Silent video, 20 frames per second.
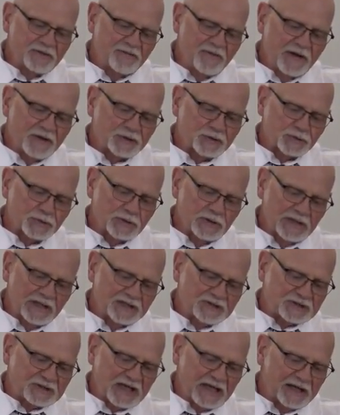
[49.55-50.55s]
of Israel
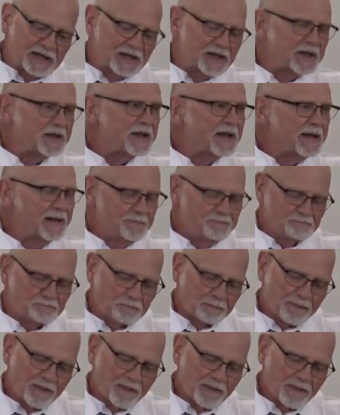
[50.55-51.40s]
and said unto them,